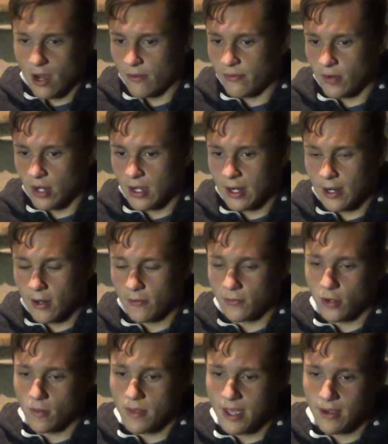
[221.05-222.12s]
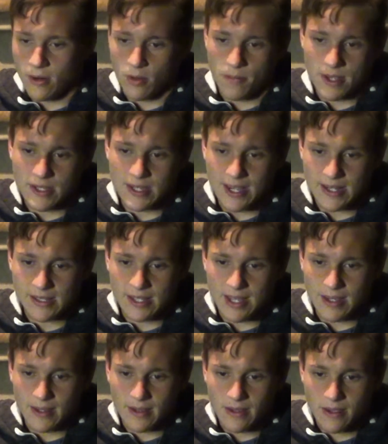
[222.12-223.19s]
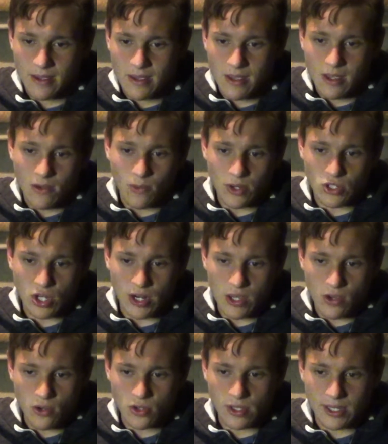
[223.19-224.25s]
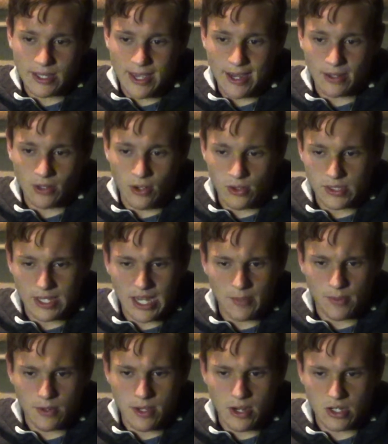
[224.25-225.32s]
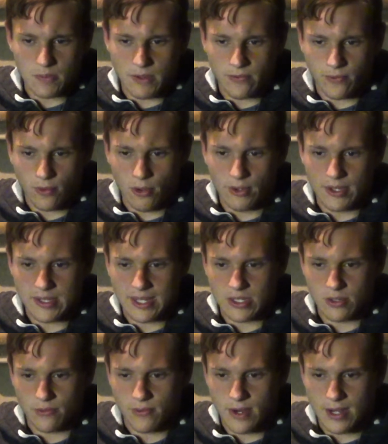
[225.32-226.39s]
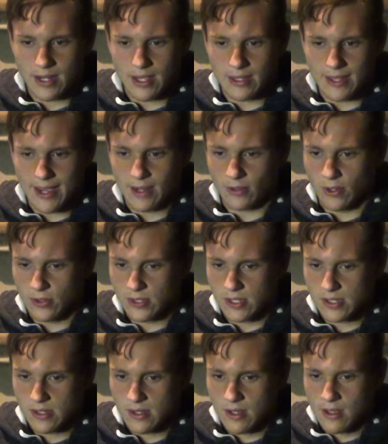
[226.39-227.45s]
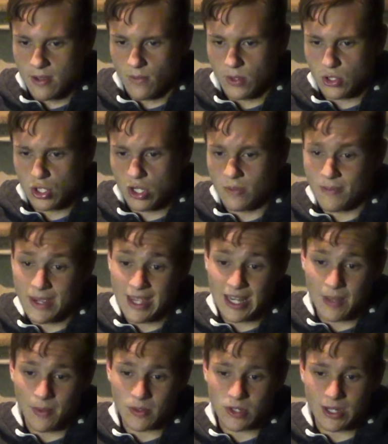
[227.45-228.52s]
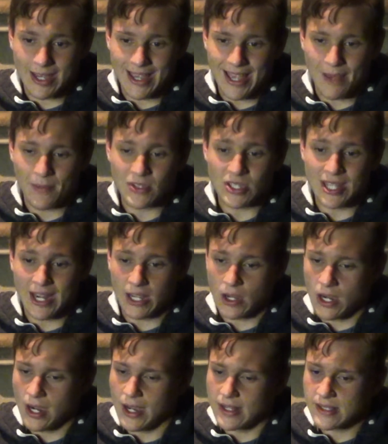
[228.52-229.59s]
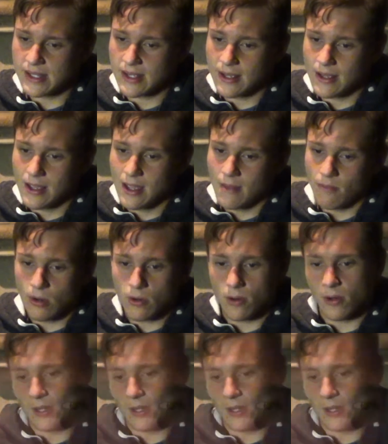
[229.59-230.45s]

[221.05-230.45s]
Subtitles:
agoraphobia, or PTSD, which are usually diagnosed a couple years before the schizophrenia diagnosis, which could be an epigenetic cause, but